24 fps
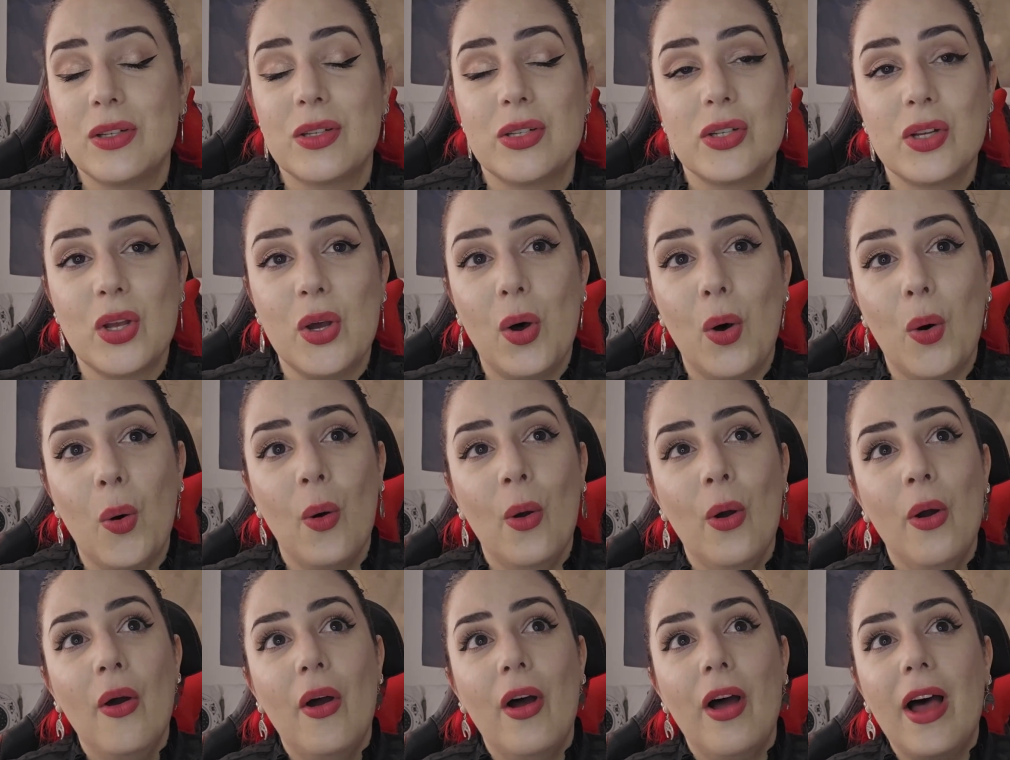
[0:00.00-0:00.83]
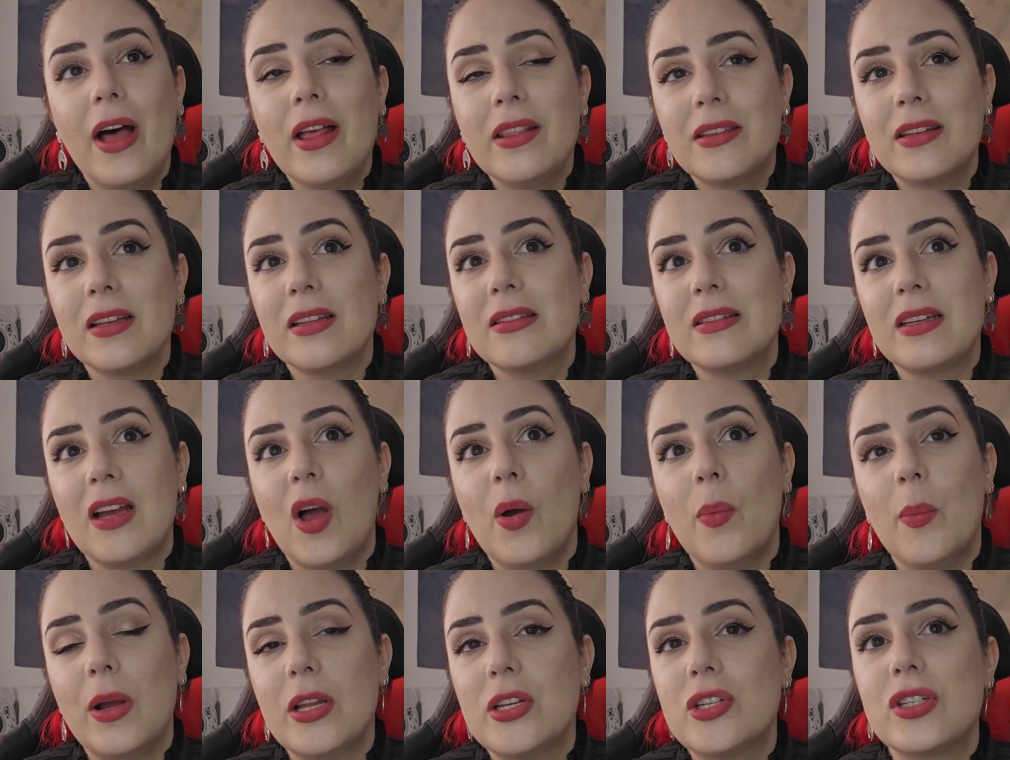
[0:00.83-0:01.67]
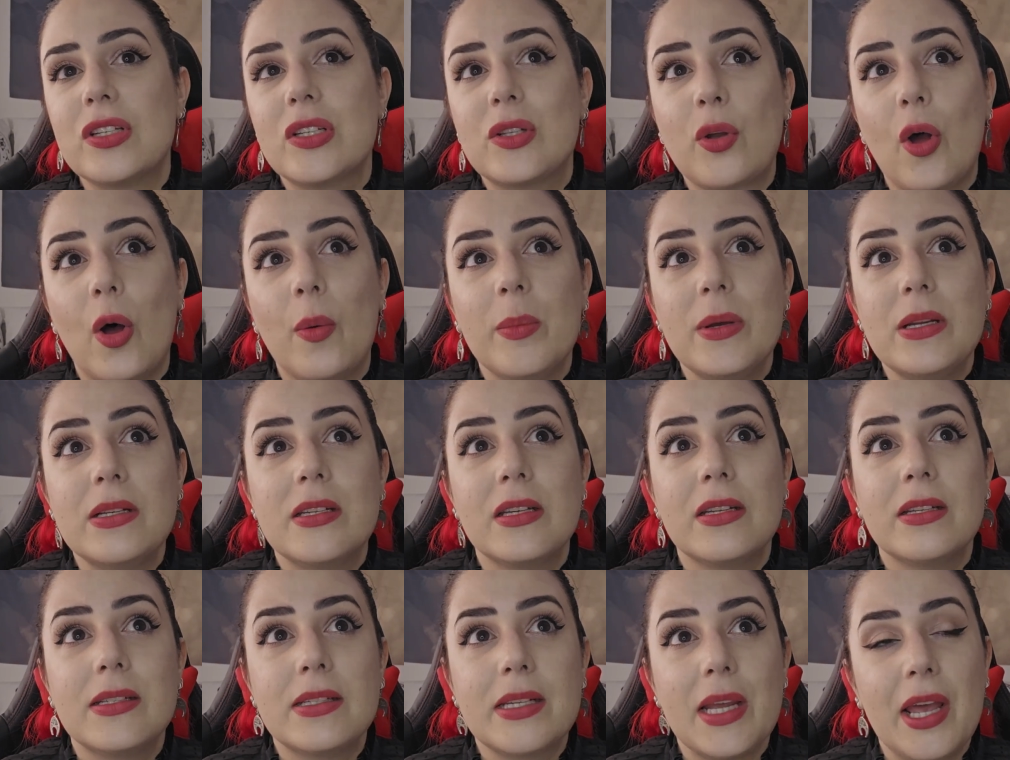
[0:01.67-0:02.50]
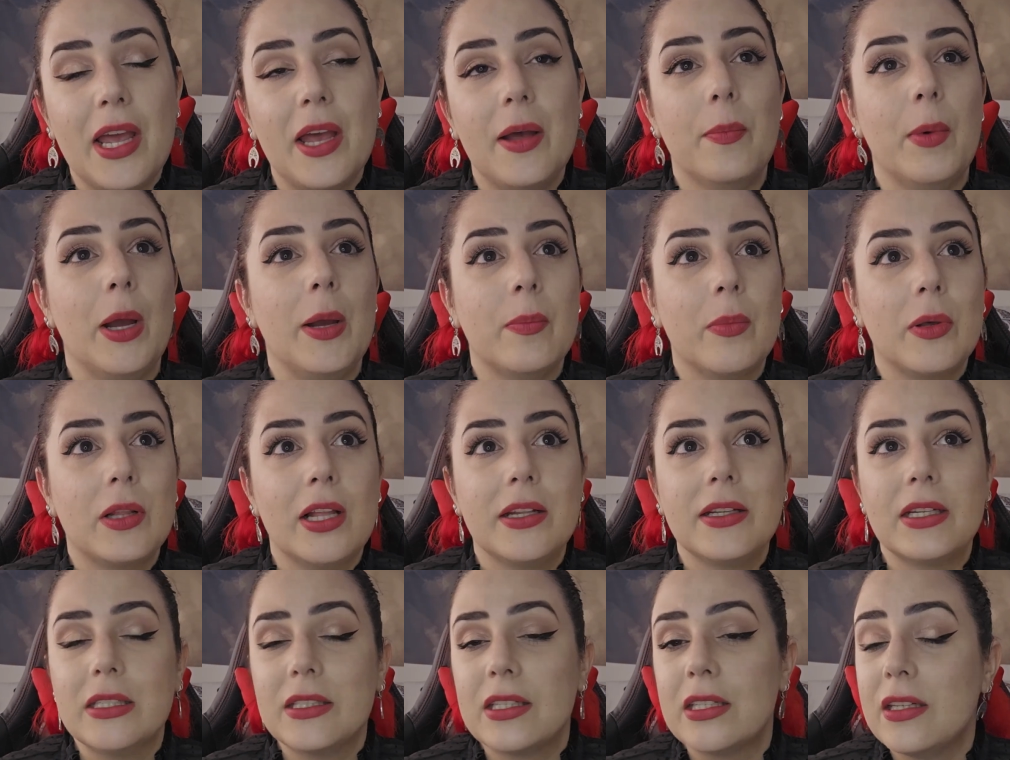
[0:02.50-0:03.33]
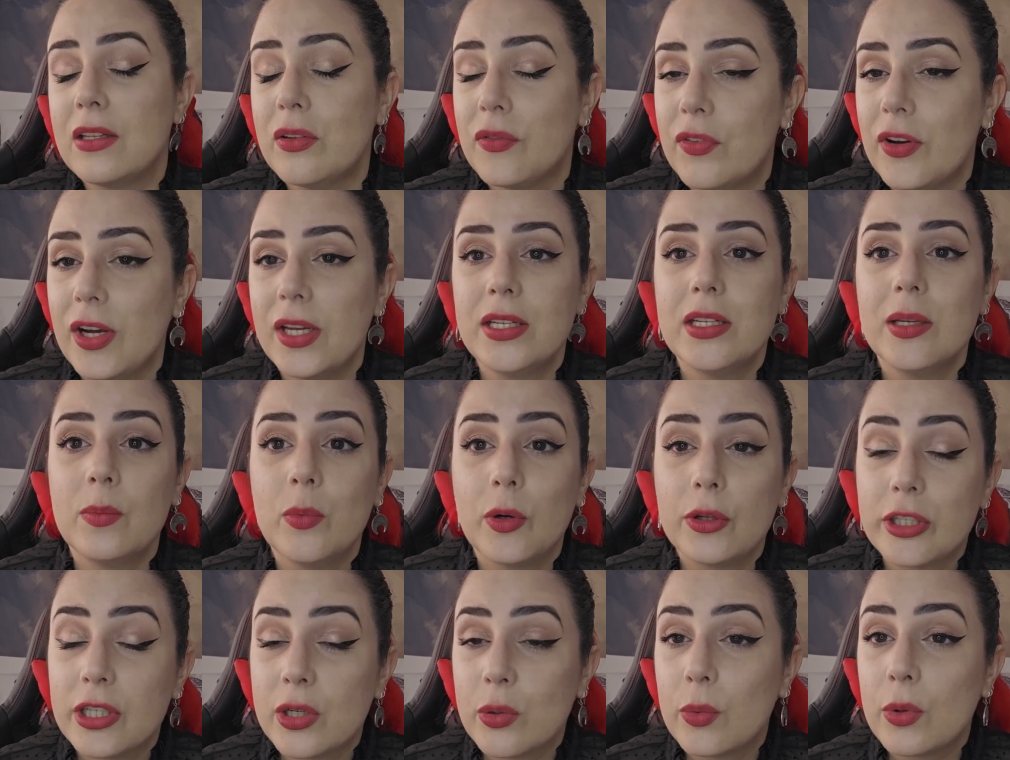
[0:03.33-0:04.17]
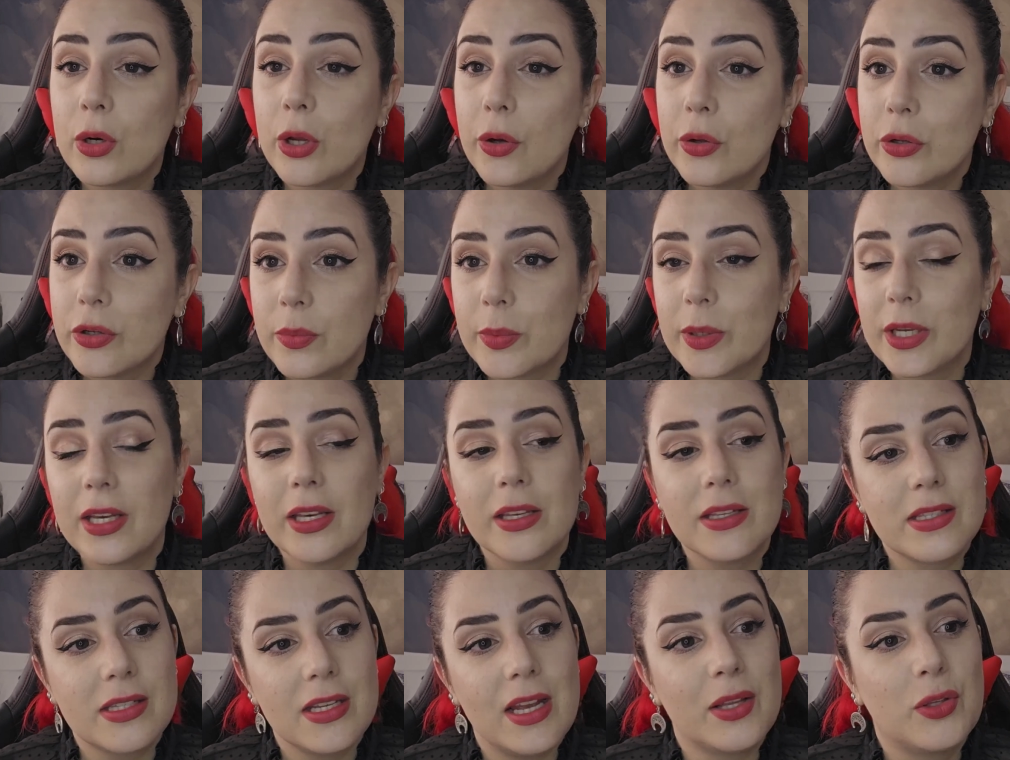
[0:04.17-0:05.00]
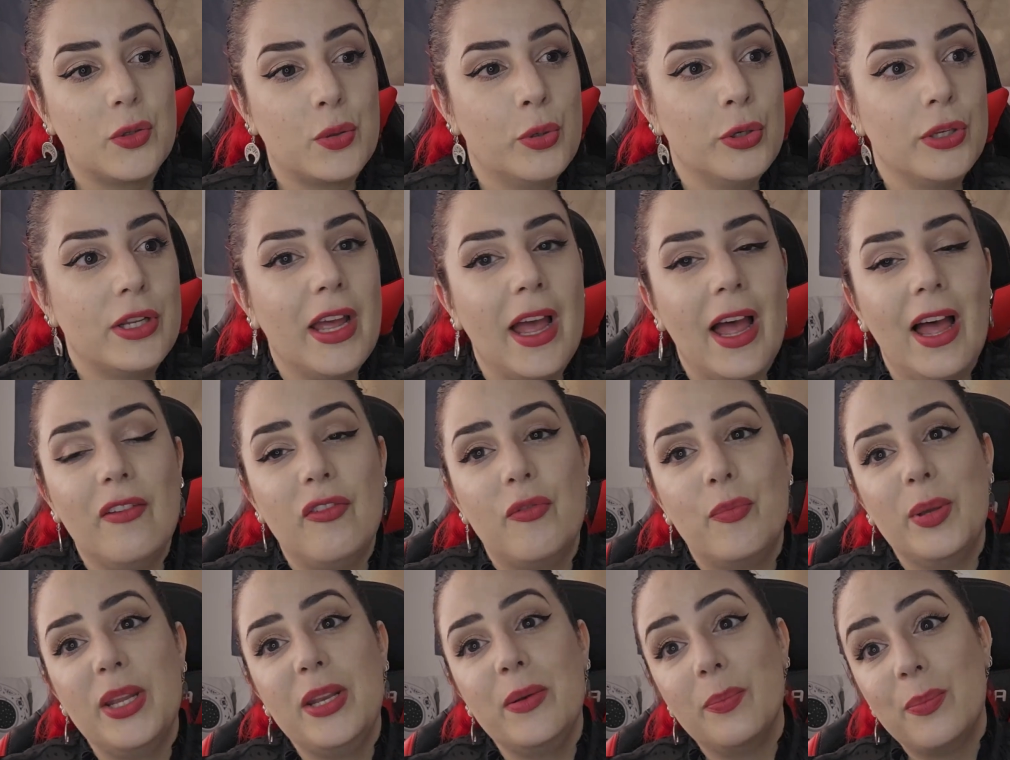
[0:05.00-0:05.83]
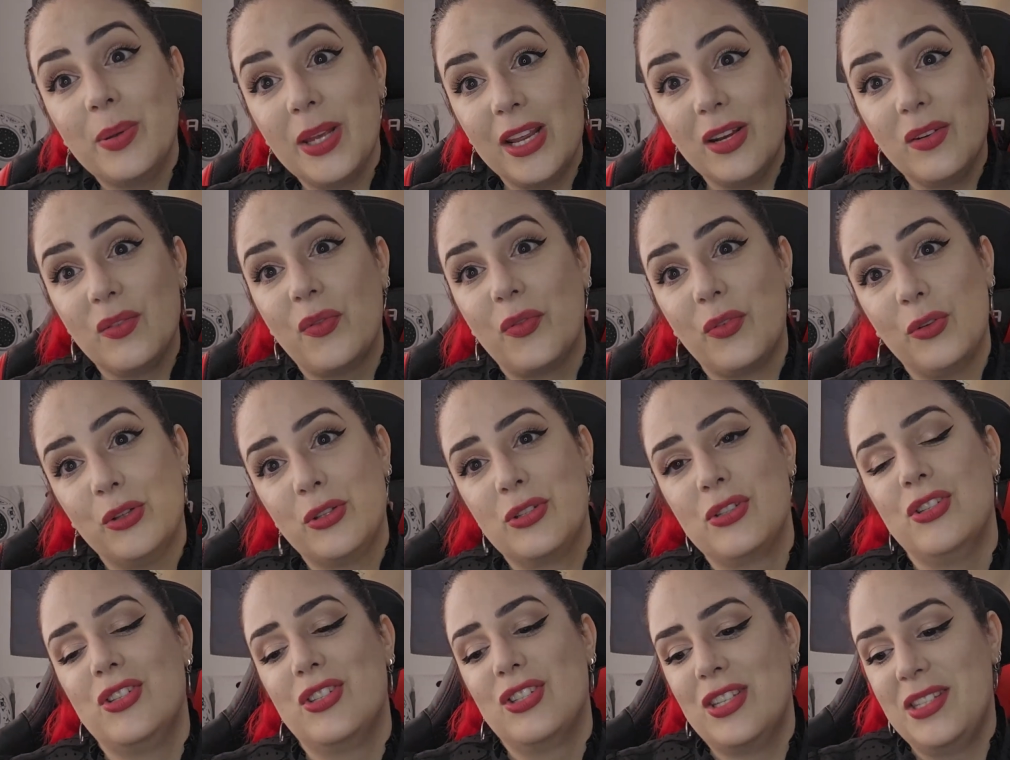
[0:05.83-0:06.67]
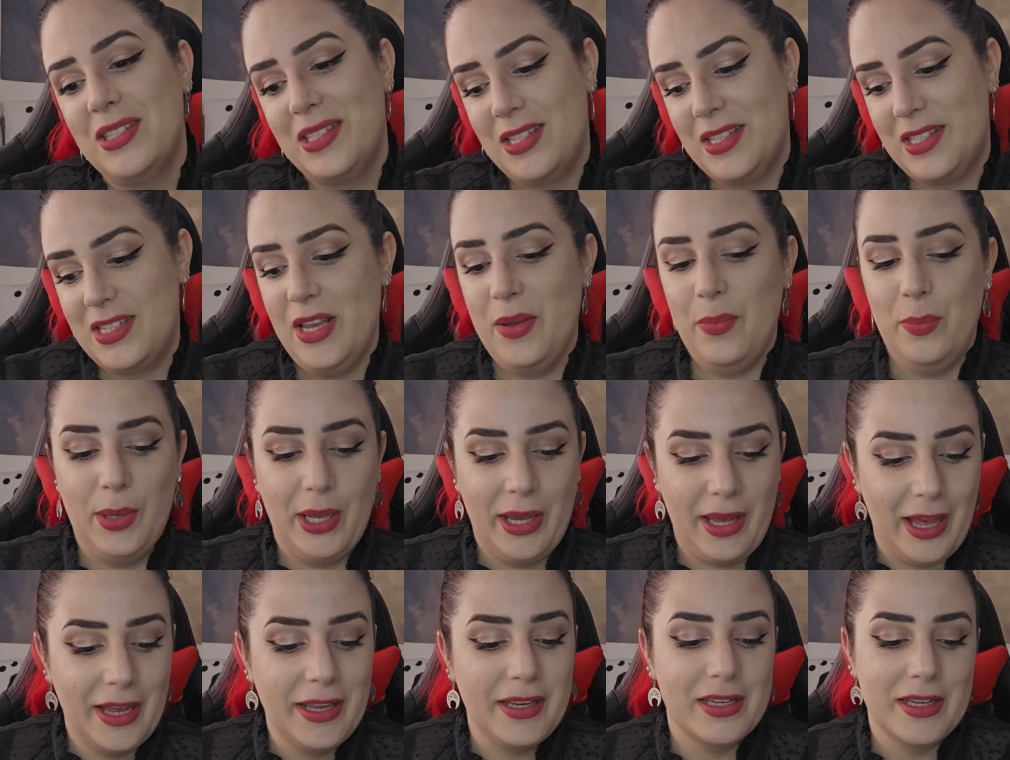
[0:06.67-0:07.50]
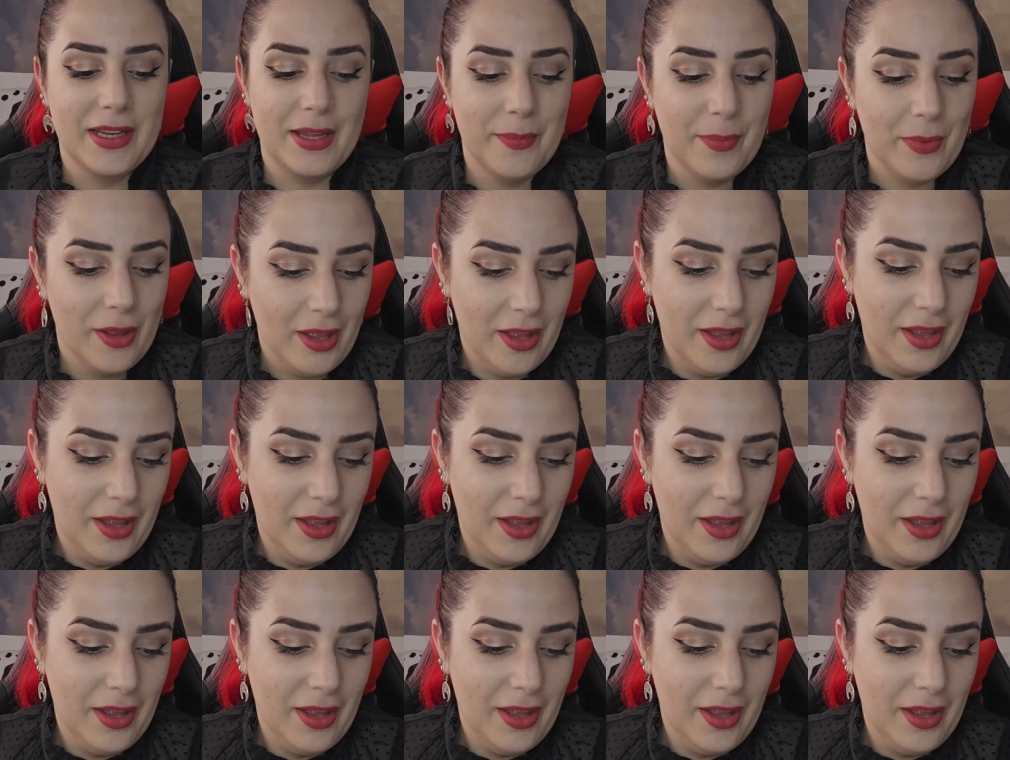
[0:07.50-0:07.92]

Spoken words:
So at the time I just commented, damn, I'm glad I didn't find them on the road, because that would have been painful to just stay behind them.